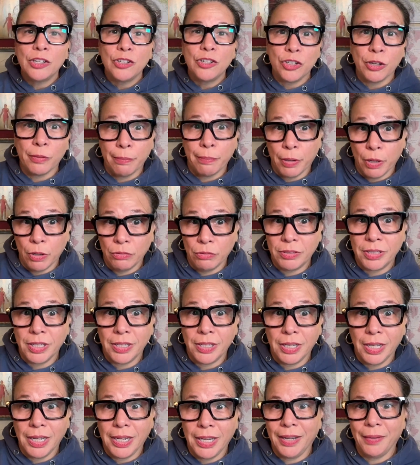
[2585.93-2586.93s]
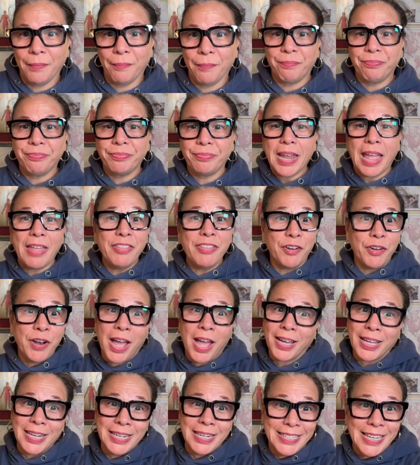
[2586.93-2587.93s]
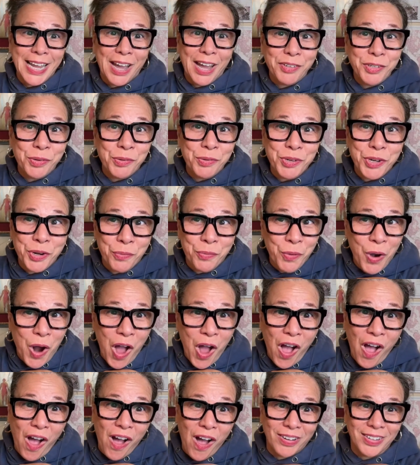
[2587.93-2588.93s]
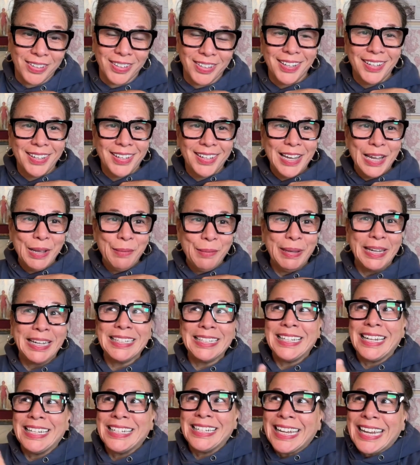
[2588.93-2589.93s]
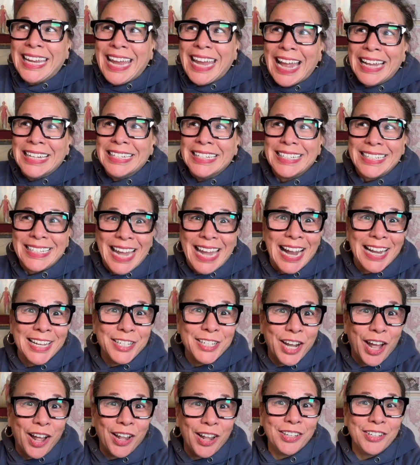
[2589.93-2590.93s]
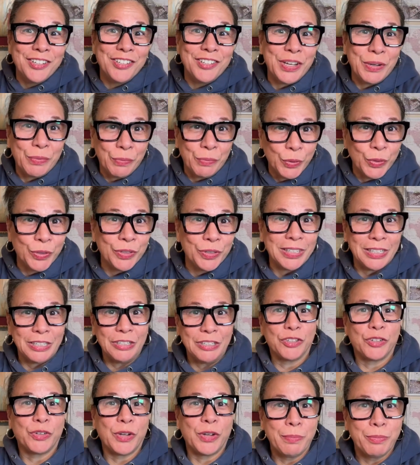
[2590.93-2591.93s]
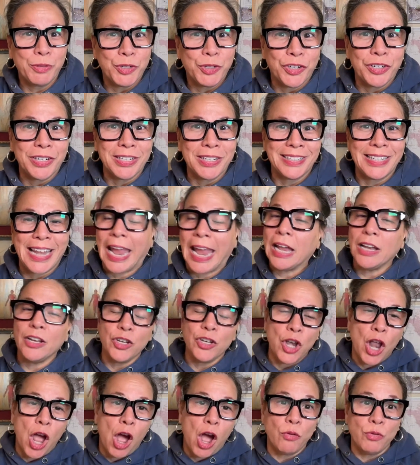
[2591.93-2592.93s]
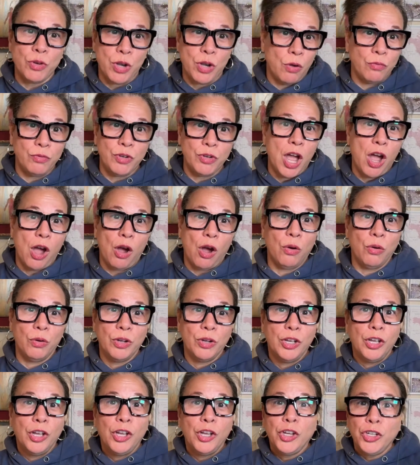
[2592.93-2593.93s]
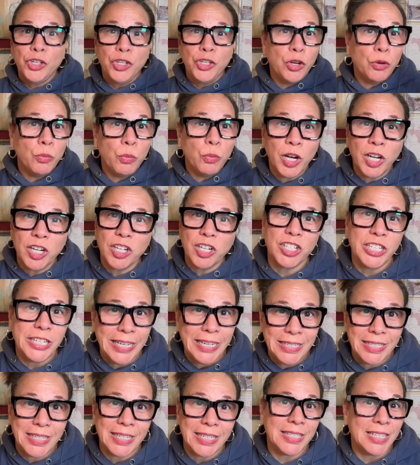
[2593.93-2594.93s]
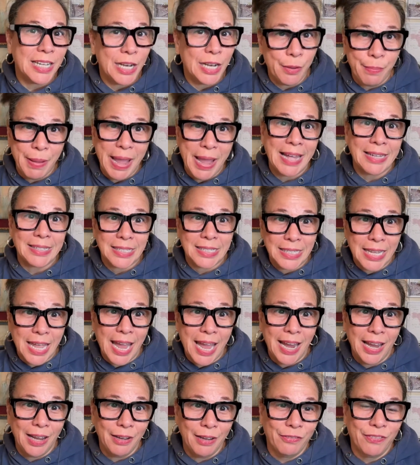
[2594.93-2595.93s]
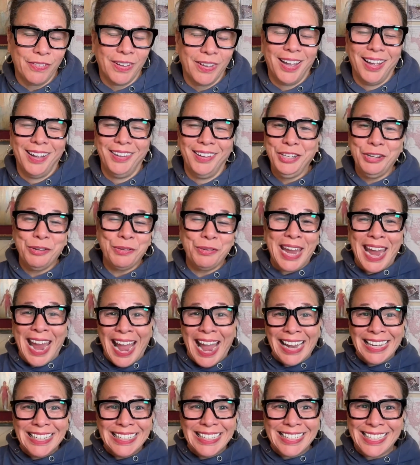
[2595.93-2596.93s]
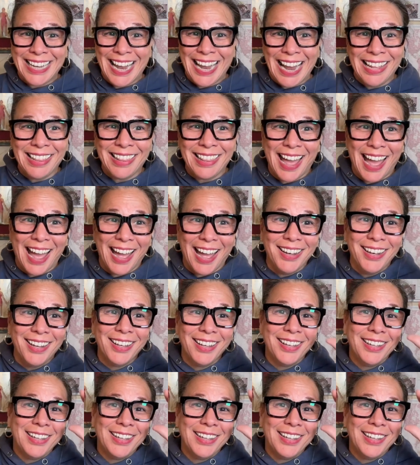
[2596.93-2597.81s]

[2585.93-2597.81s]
supposedly. And they're not going to tell you you're wrong, because it's against Scientology rules and scripture to say, no, no, no, you weren't Jesus in a past life. You can't say that.